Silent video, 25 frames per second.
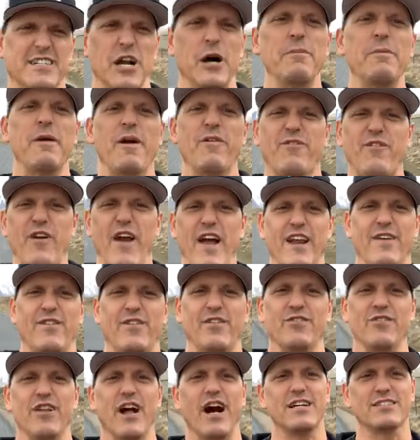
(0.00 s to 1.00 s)
Don't be afraid if
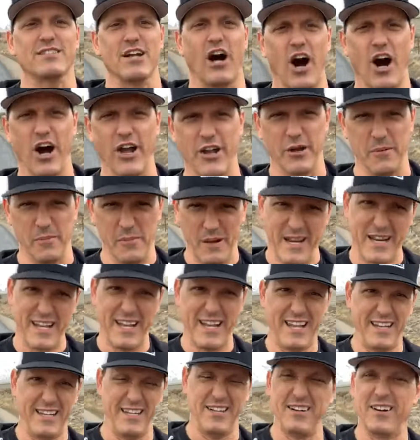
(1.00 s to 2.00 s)
you've lost all your
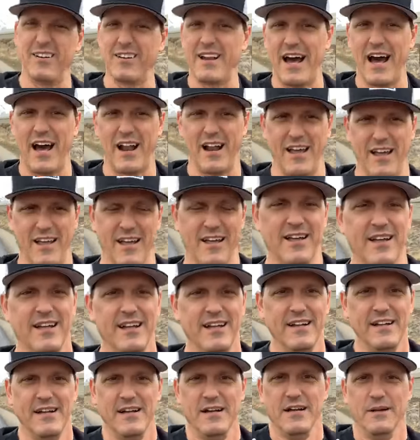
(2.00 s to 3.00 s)
money and you don't know how to
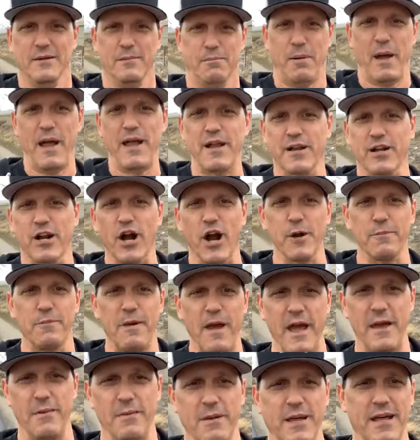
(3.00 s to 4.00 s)
pay your car
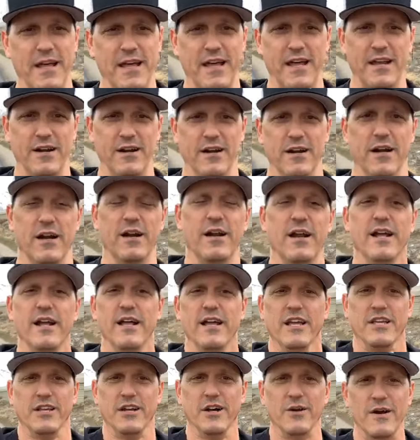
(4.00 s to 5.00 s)
payment, or
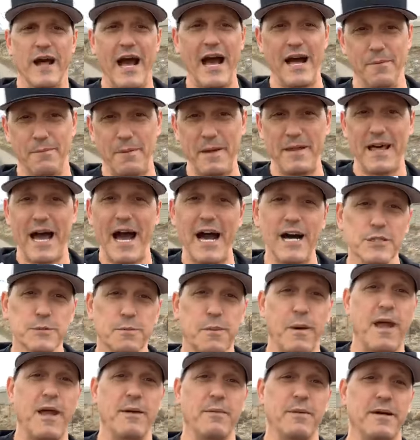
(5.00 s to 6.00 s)
you don't know how to pay the house
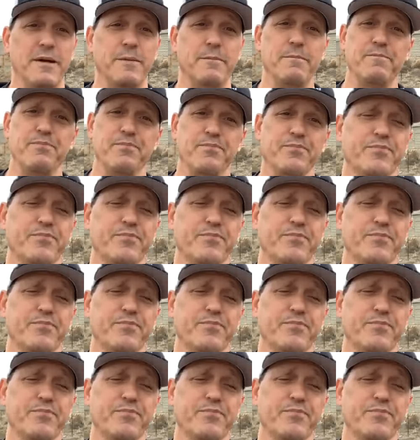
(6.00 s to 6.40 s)
payment.